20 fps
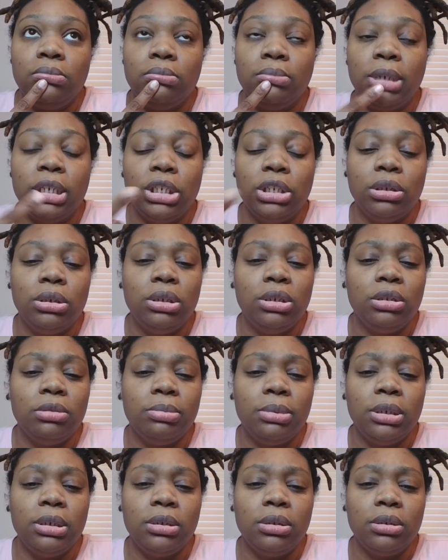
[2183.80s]
my children's
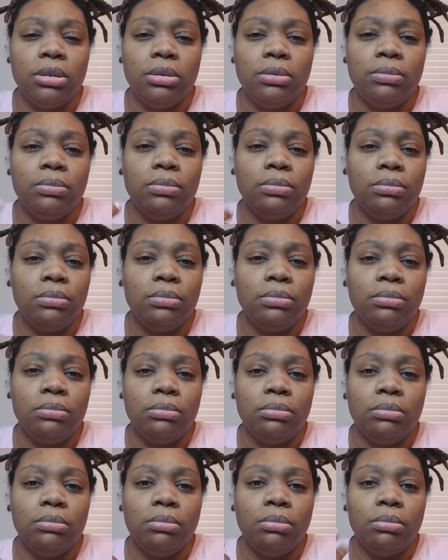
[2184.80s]
book,
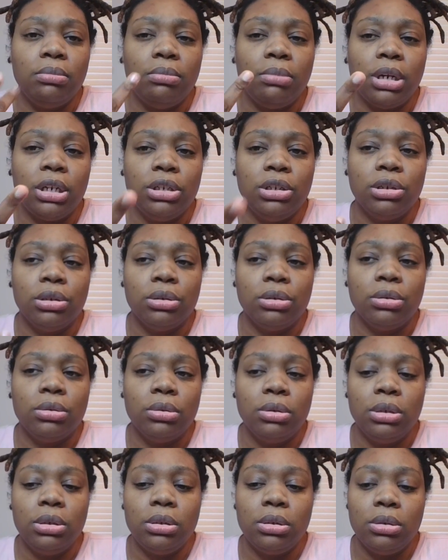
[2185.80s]
my
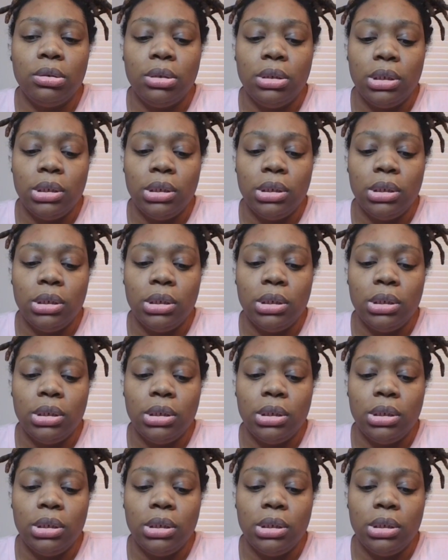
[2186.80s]
journals.